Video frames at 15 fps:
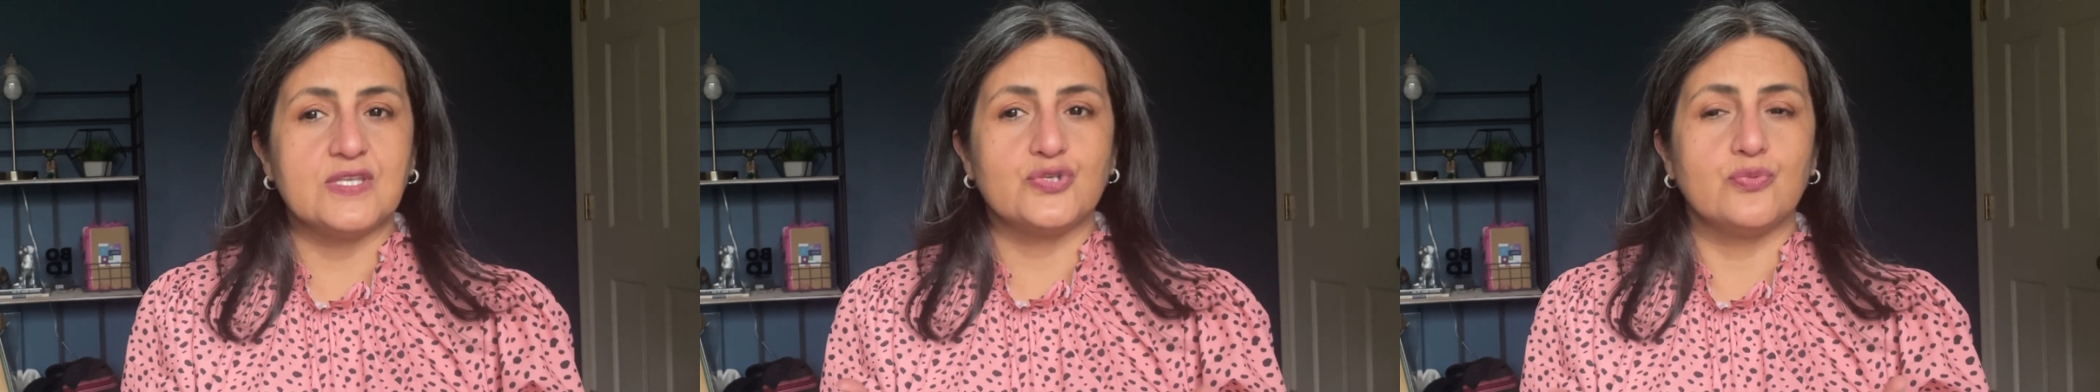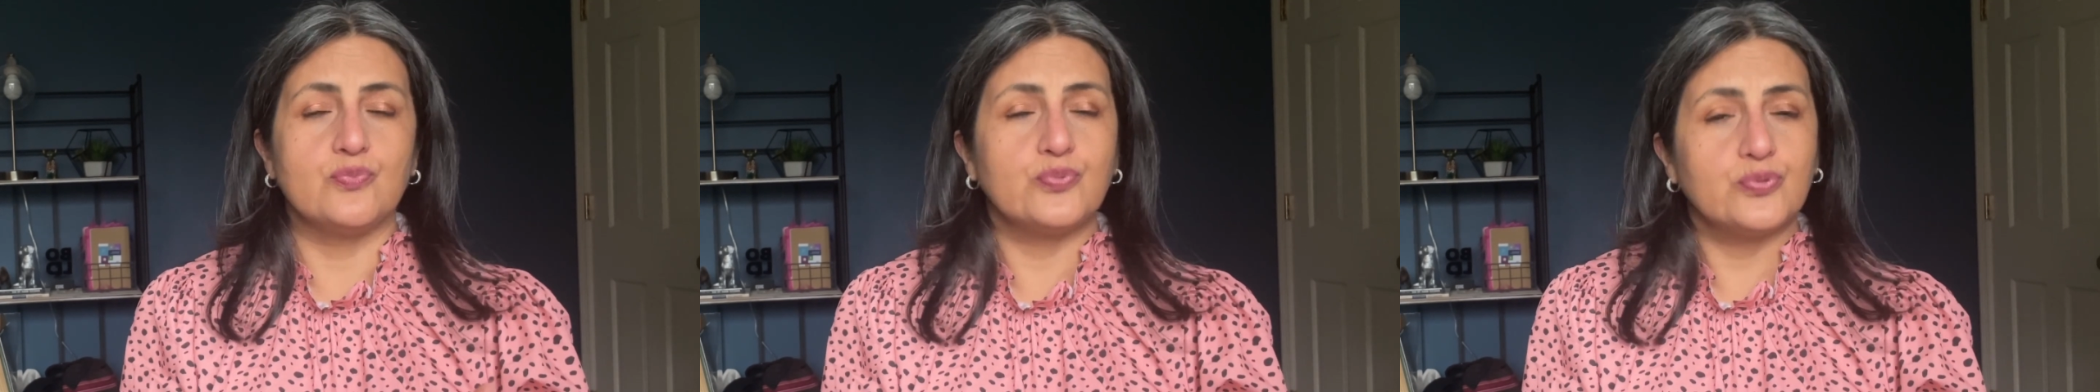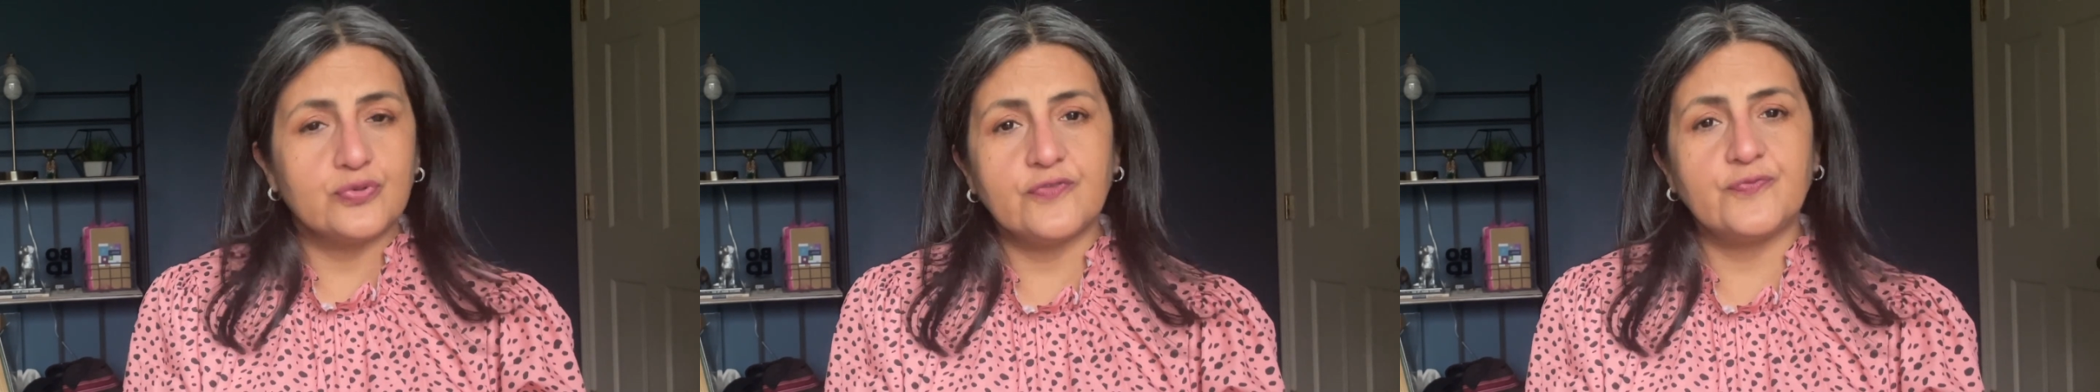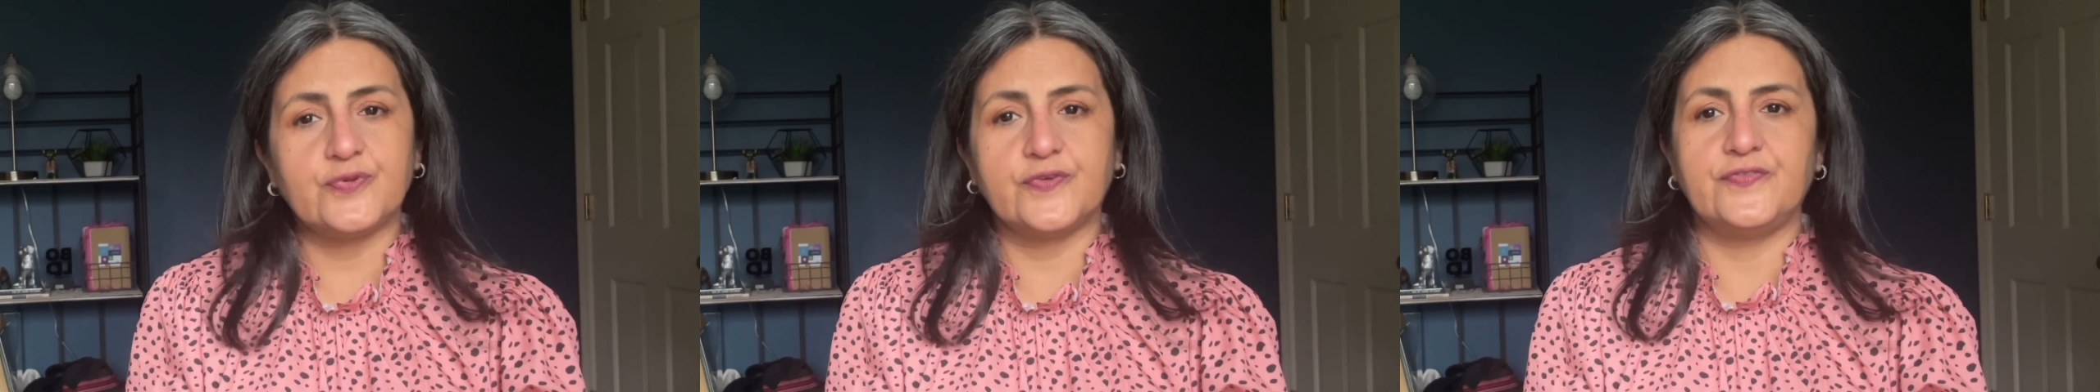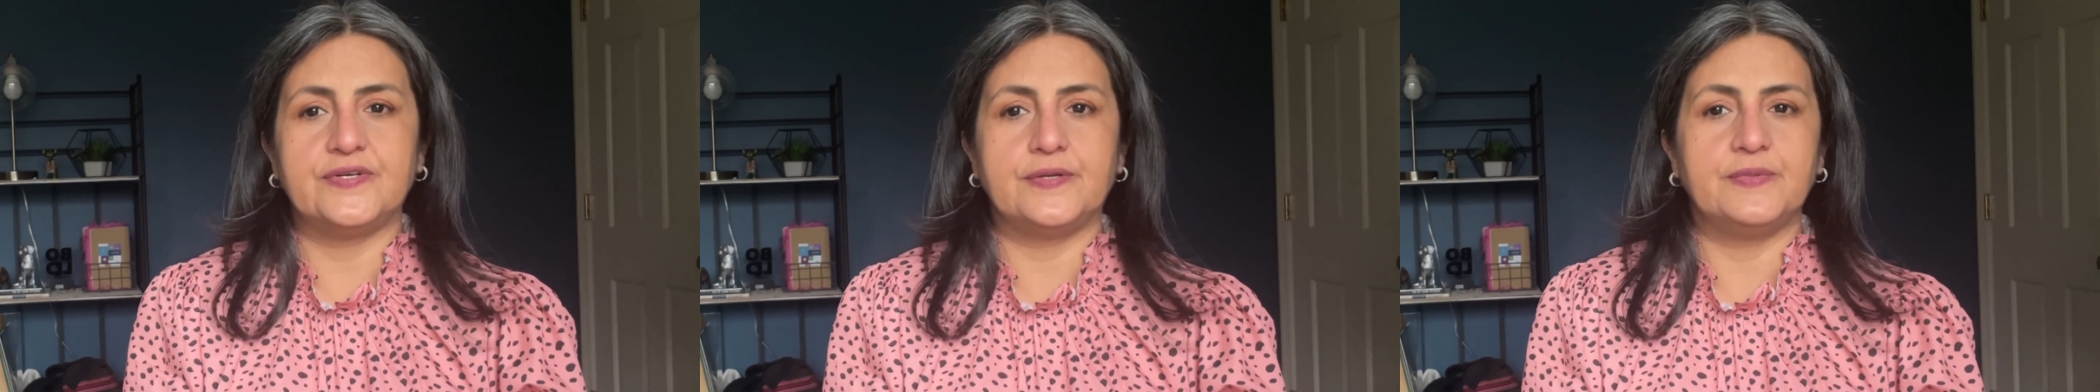to improve
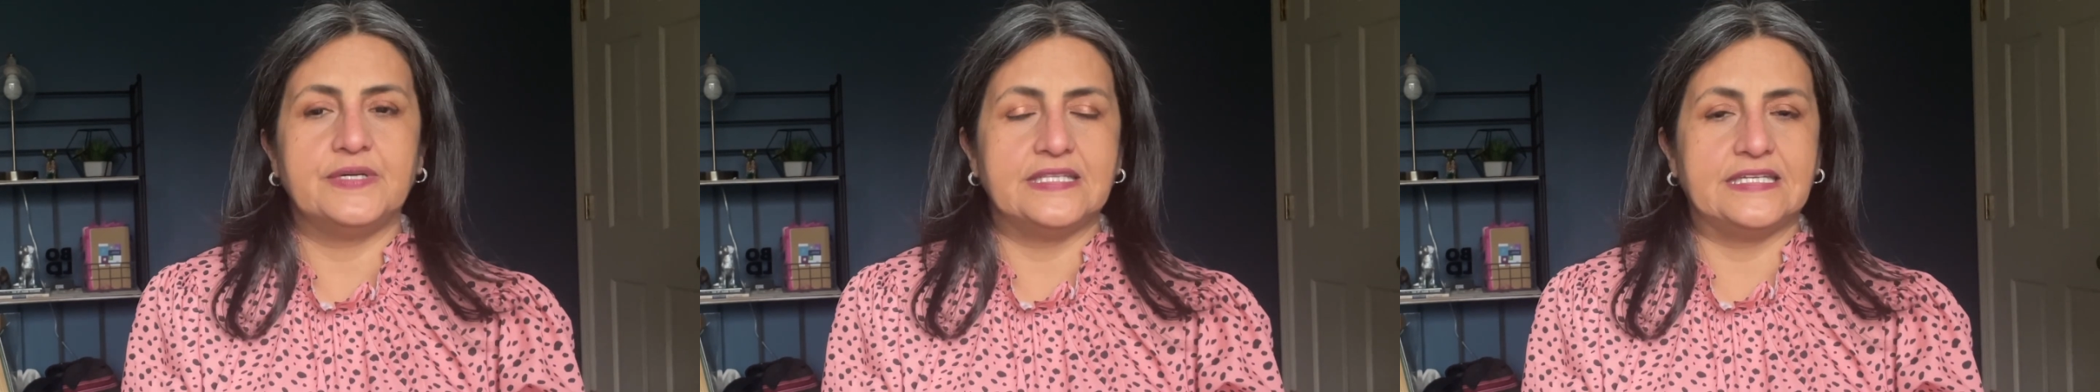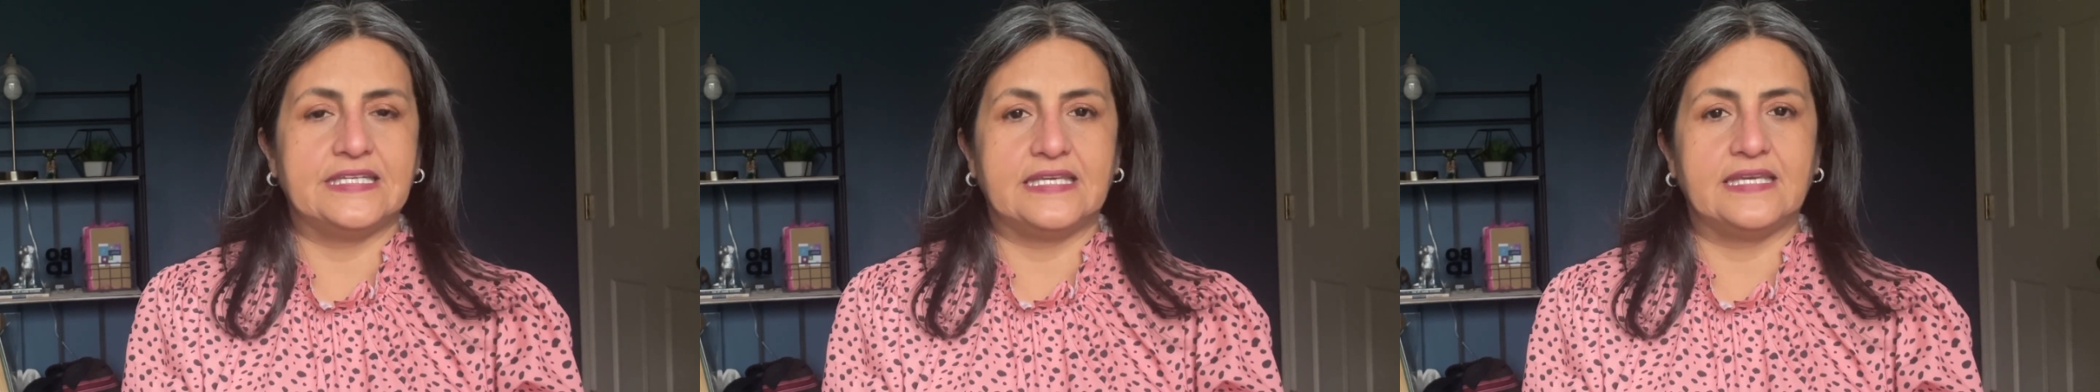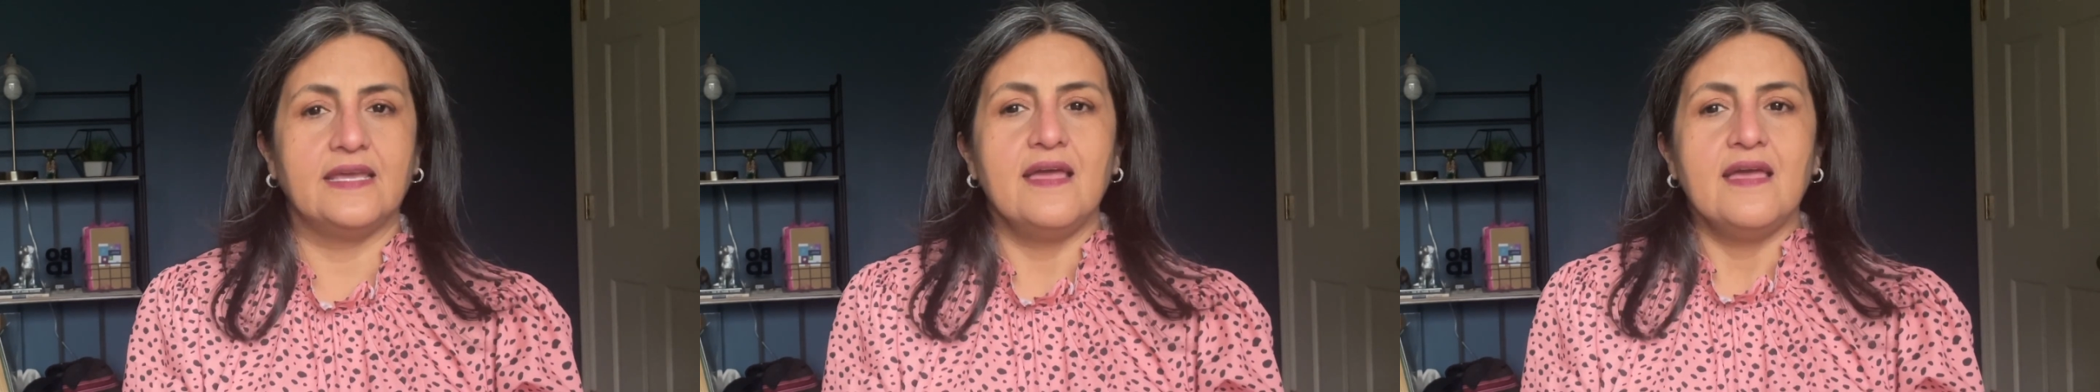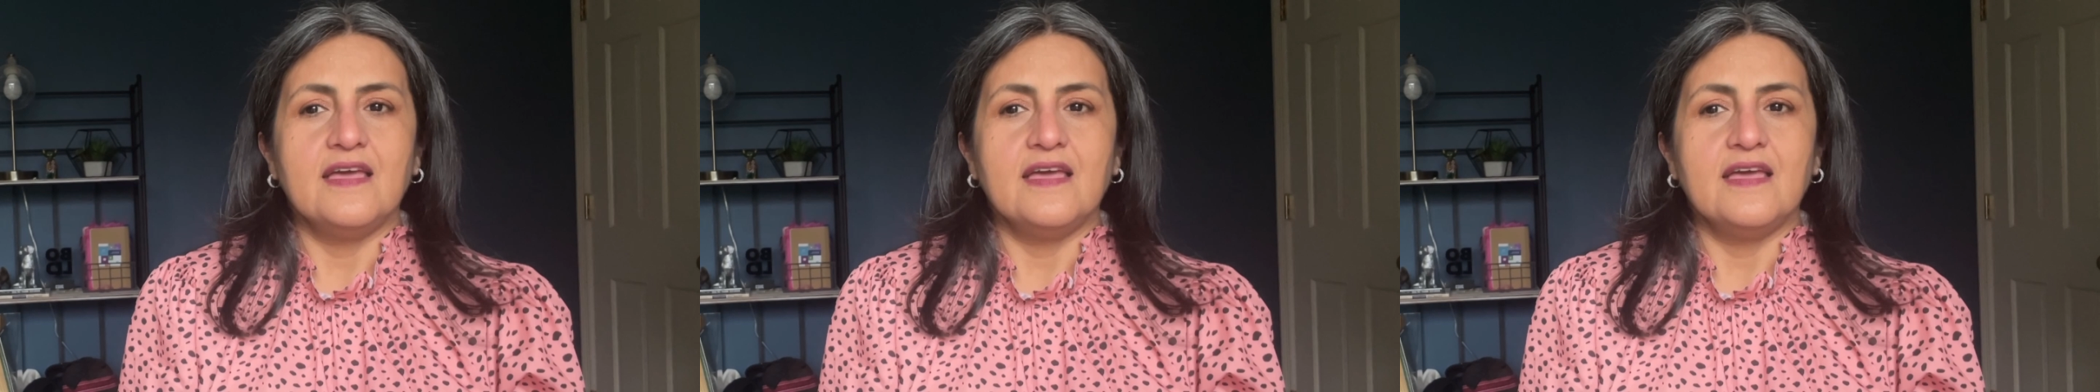profitability,